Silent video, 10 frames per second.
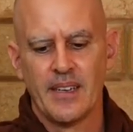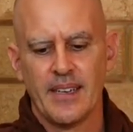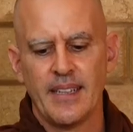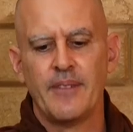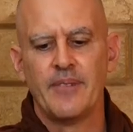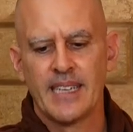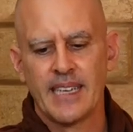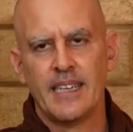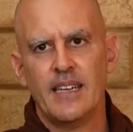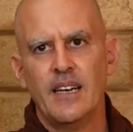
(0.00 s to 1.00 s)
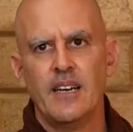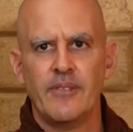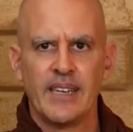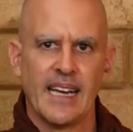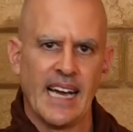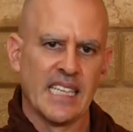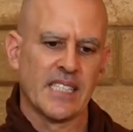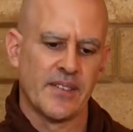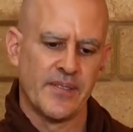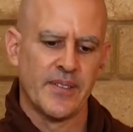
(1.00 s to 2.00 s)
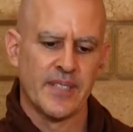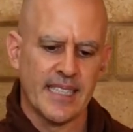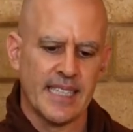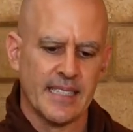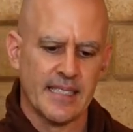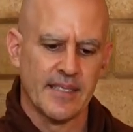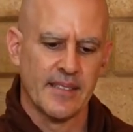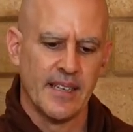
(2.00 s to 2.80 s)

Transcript: And then we can ask for things.